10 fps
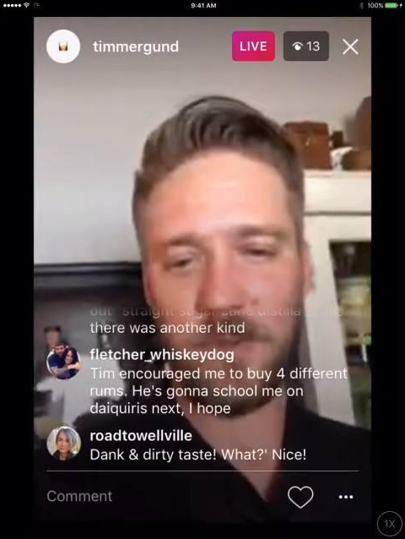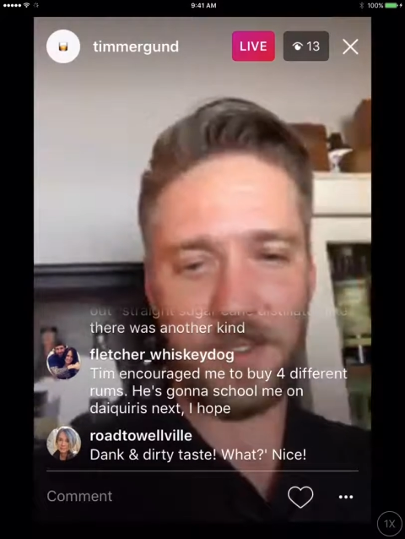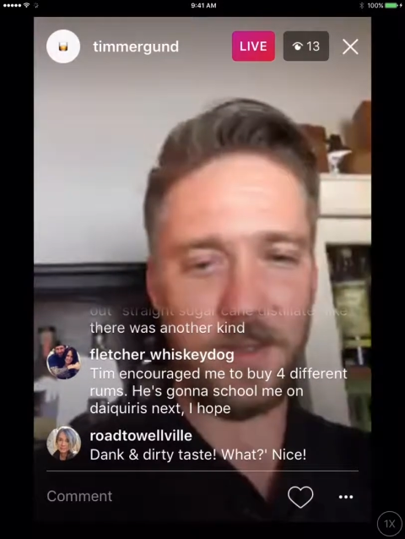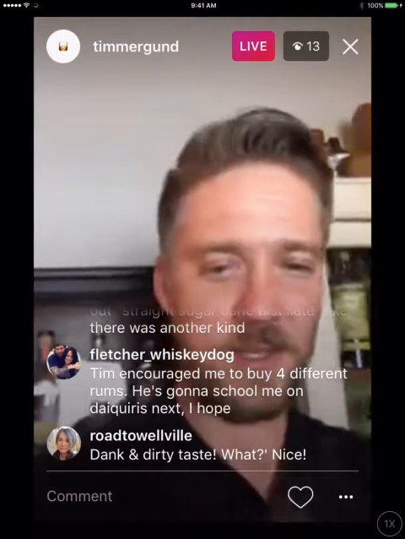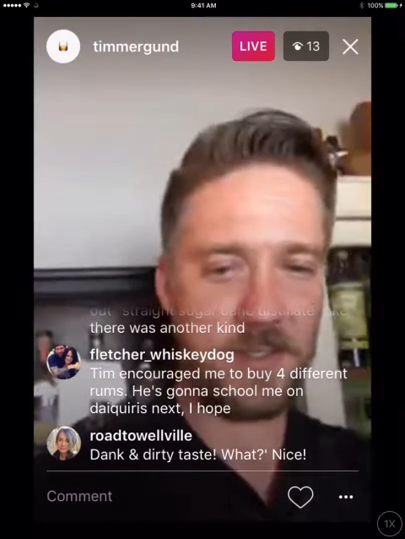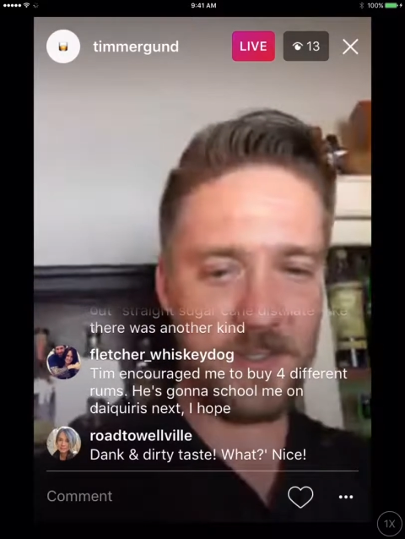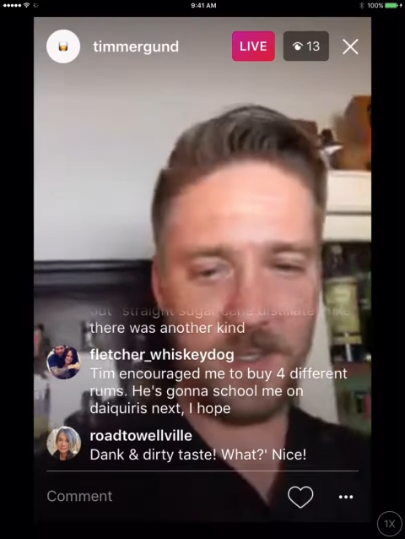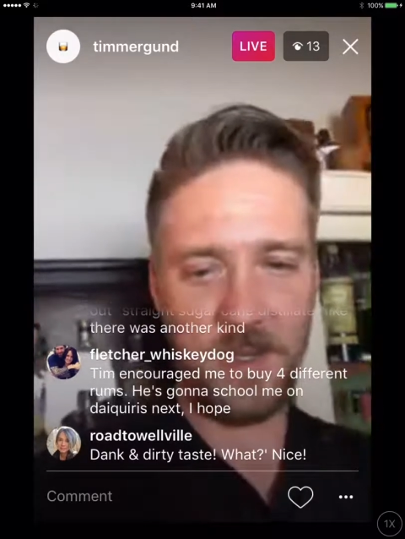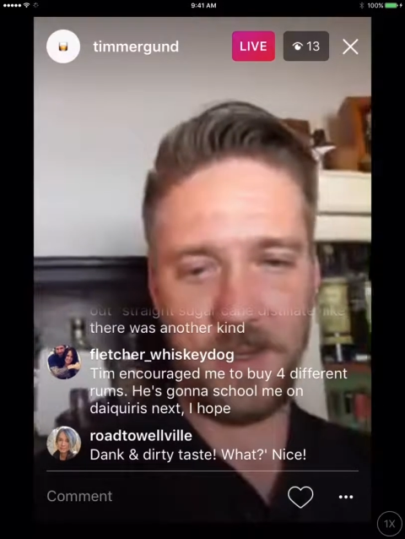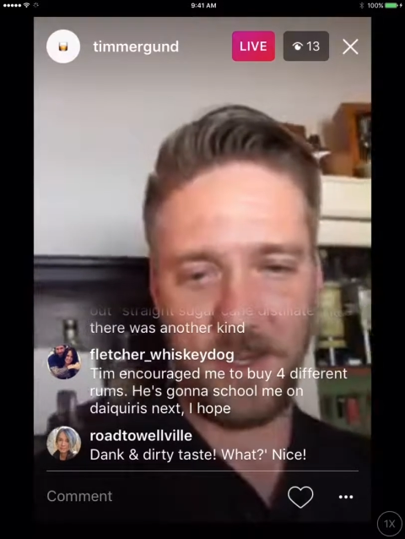they let it
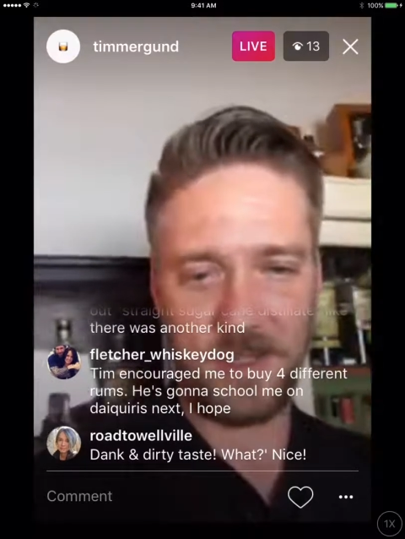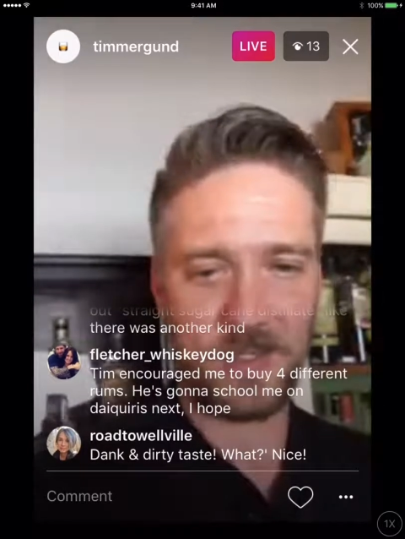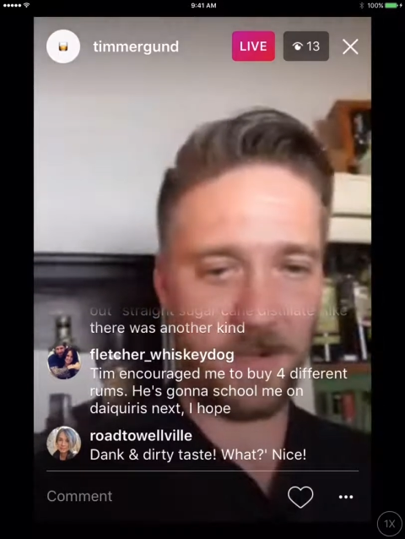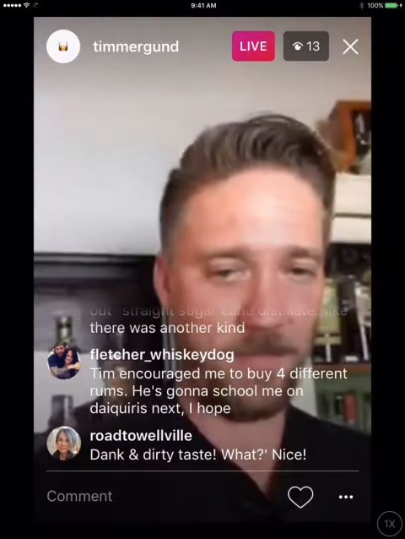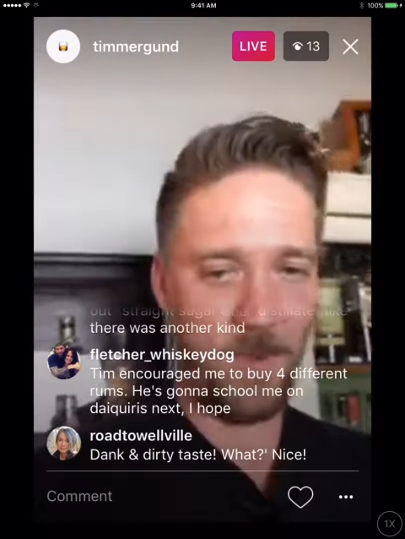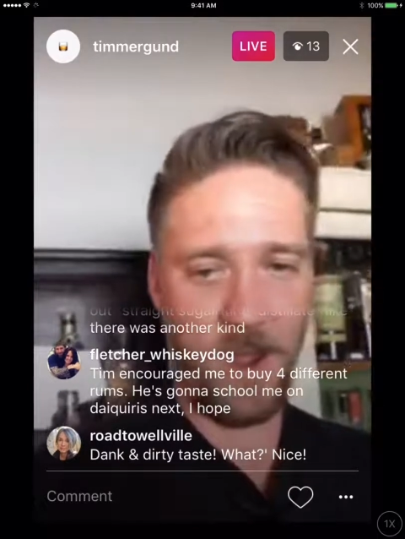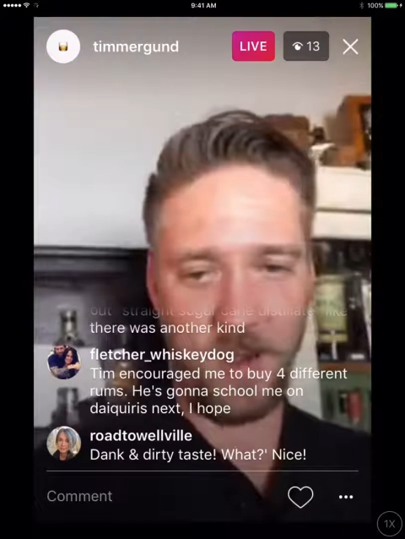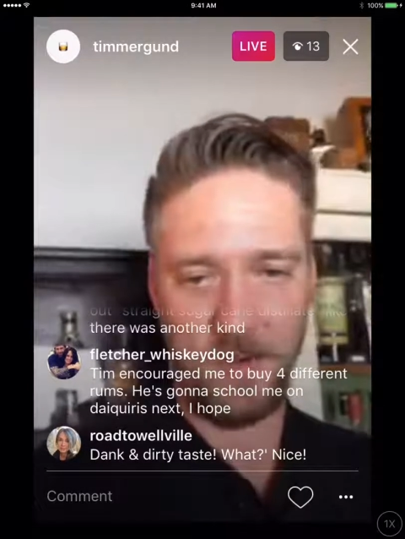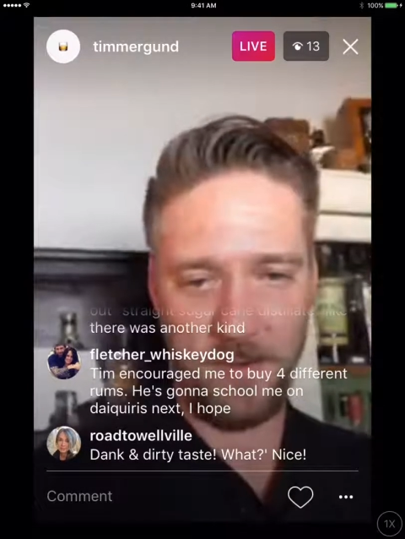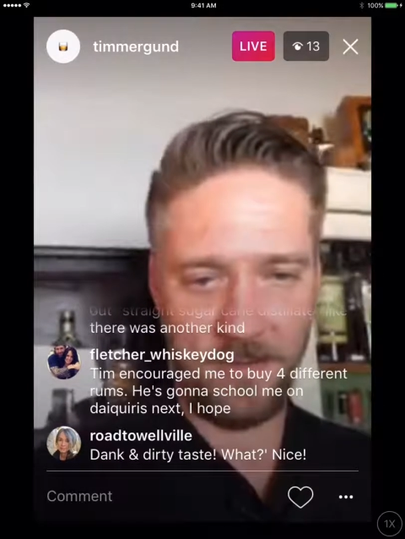sit, and it gets kind of
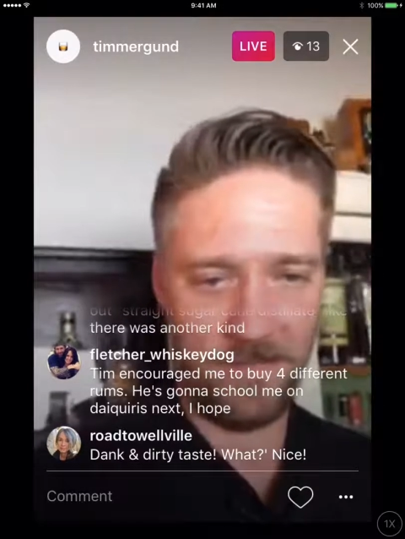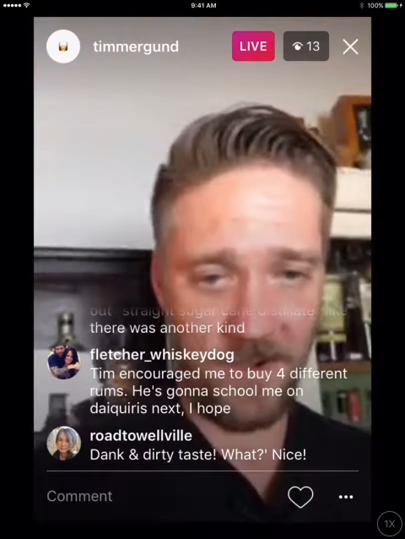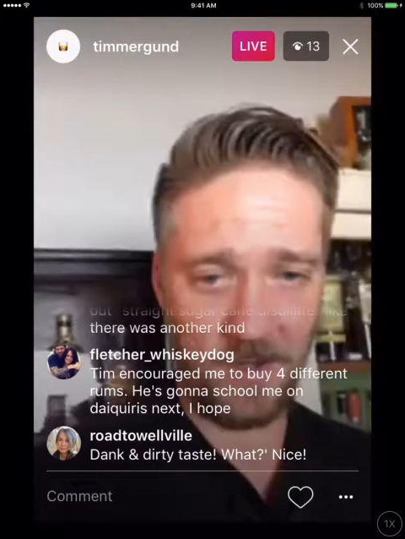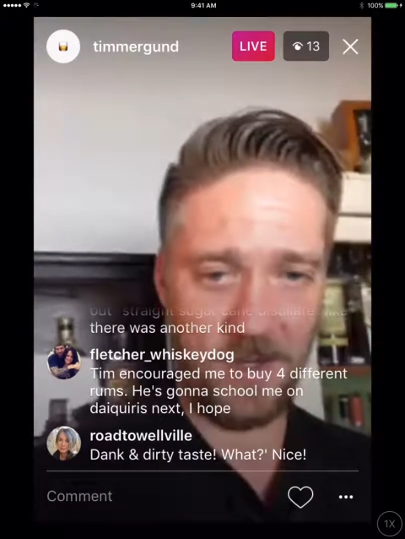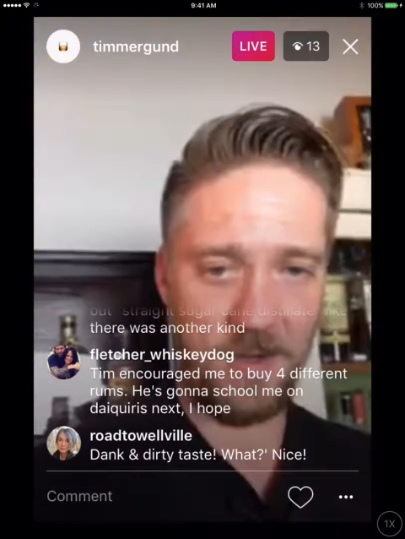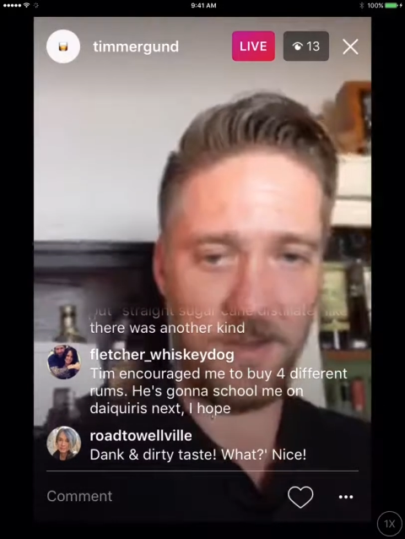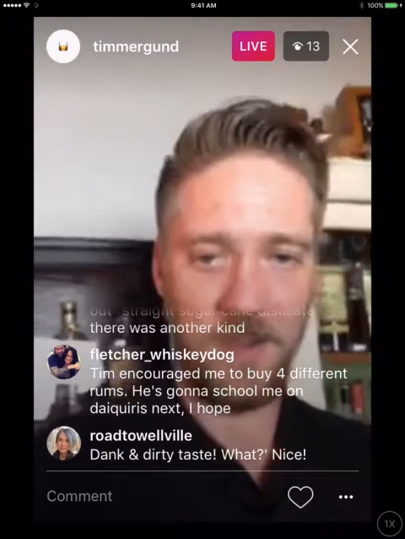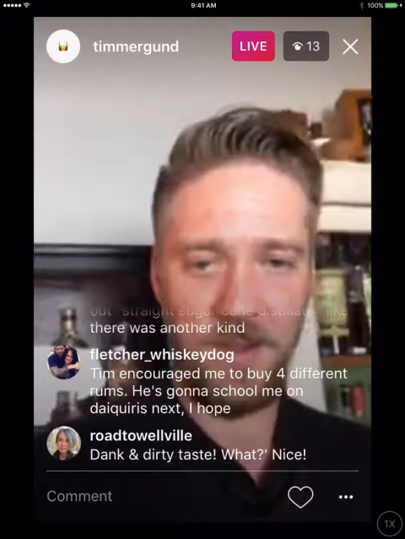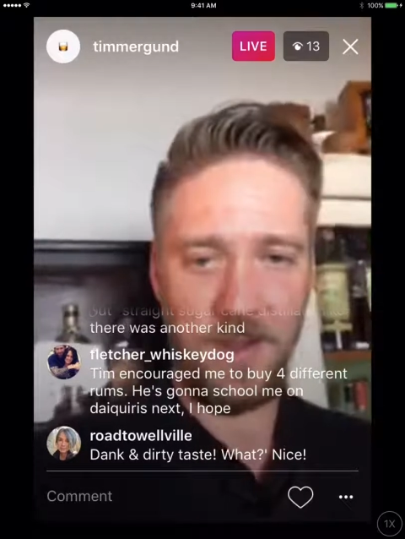rotten and funky.